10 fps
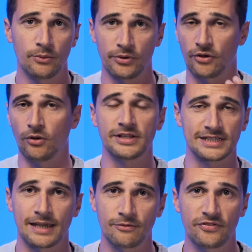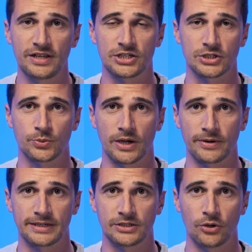with all the same features we
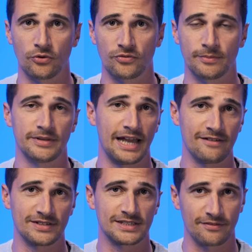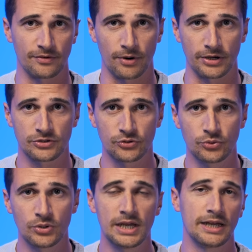already know from the FS7 Mark
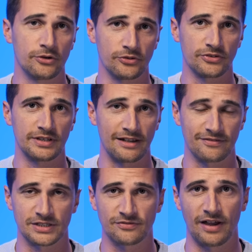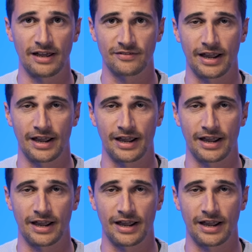II and also the FS5